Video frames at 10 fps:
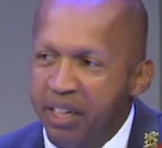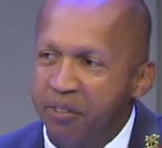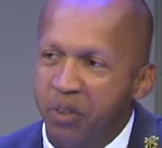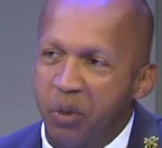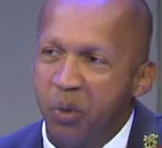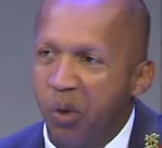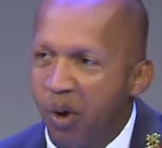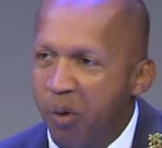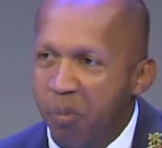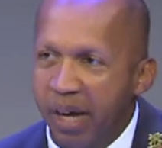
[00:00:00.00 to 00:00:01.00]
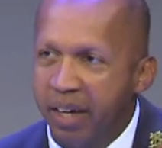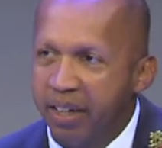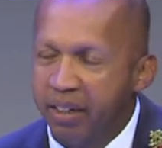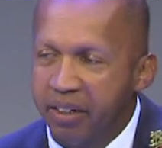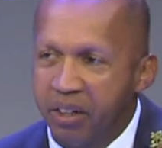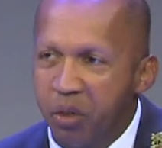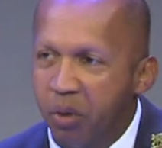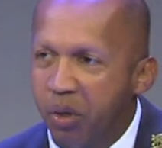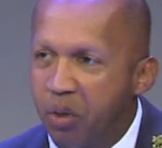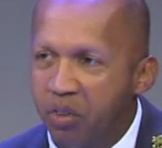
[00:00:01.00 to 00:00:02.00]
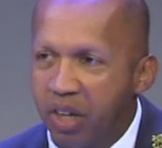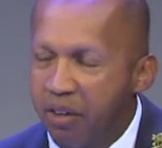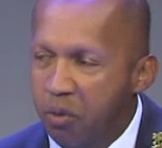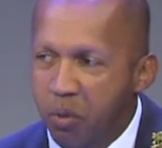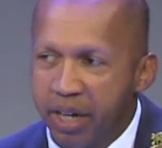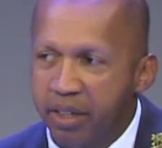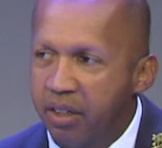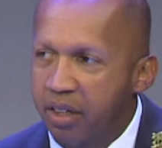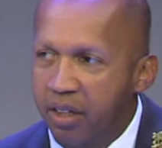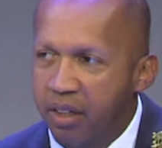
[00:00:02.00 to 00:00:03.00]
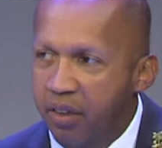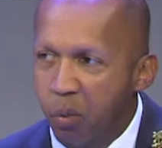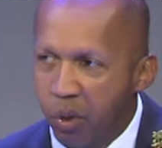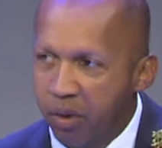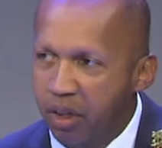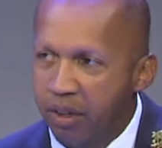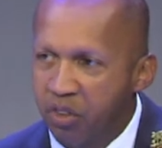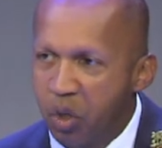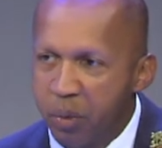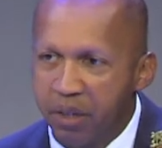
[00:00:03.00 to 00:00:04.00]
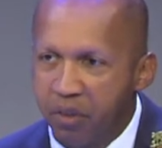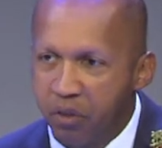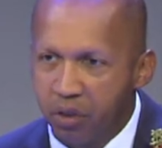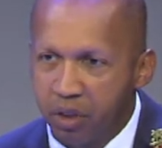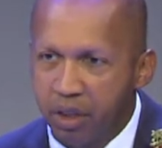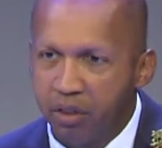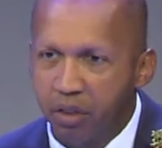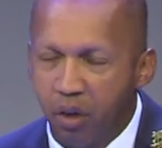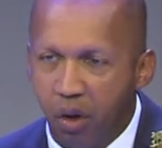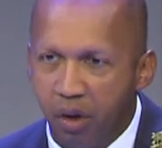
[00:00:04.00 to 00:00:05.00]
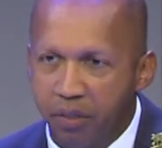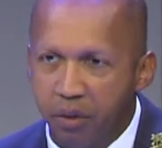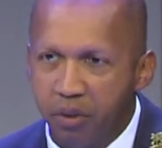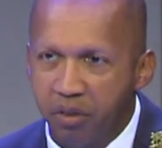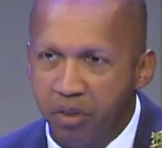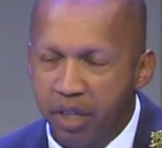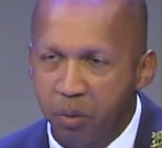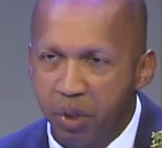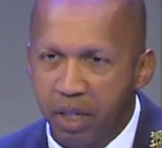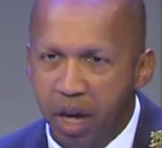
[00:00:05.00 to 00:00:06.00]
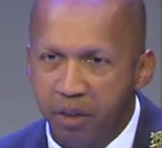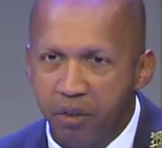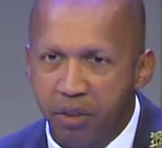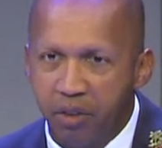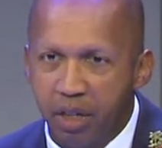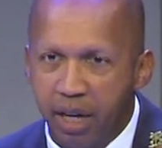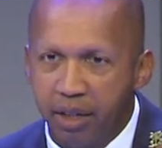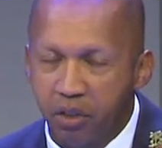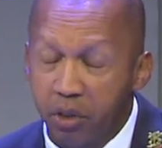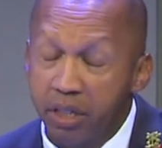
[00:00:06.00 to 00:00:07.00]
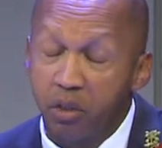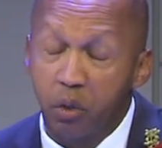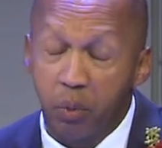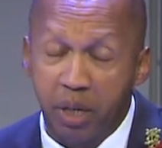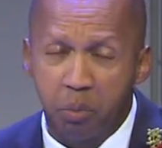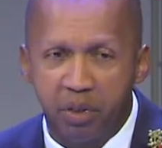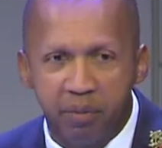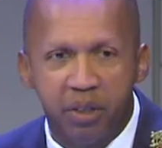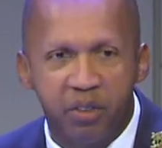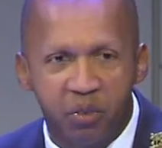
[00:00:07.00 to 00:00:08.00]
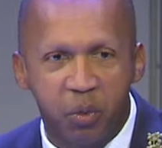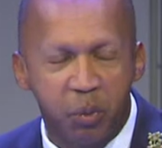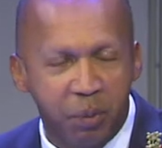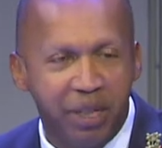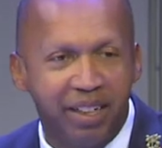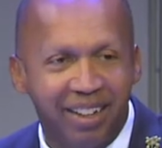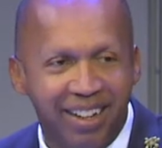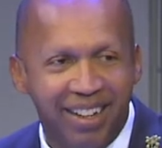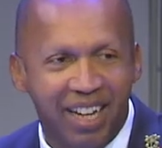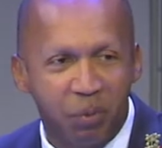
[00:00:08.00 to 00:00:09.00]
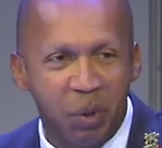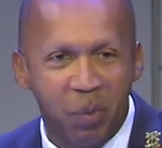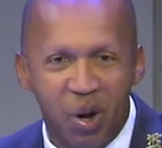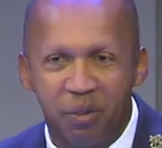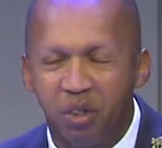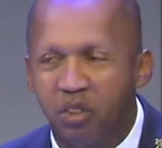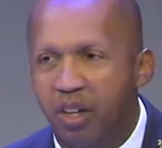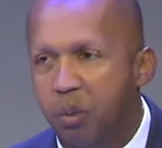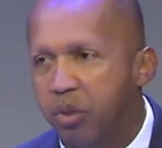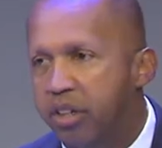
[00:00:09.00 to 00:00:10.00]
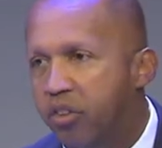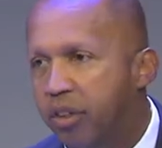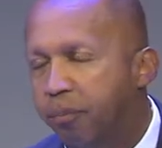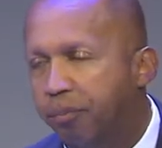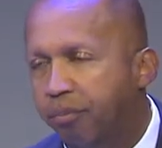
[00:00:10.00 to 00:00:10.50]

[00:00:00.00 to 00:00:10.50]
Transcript: of you are my heroes. I've read the work of so many of the journalists and authors that are being honored here tonight, and so it is a great privilege for me to be a part of this celebration.